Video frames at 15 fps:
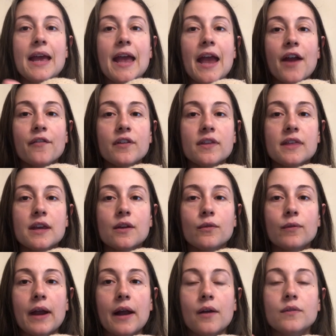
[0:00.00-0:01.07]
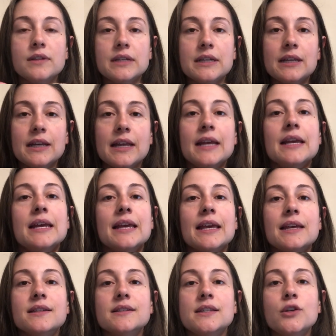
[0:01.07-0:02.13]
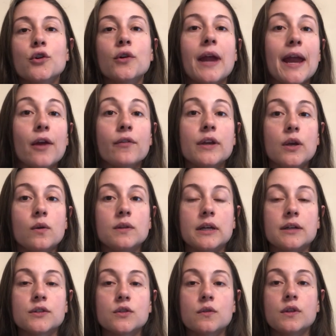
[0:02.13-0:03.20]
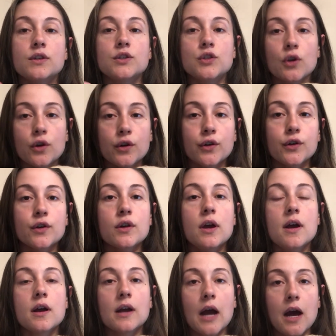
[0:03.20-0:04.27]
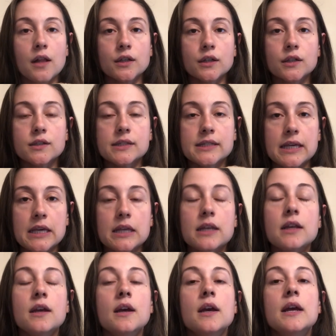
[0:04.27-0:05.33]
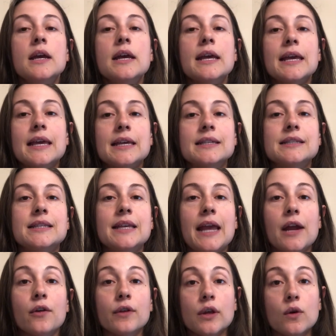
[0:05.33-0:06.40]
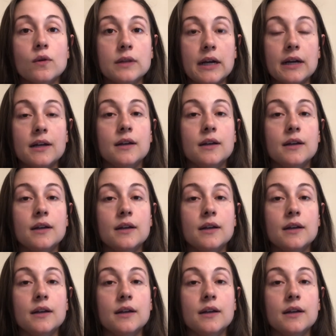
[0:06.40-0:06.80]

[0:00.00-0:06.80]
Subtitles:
Everything around it is your areola. So the darker color skin is the areola.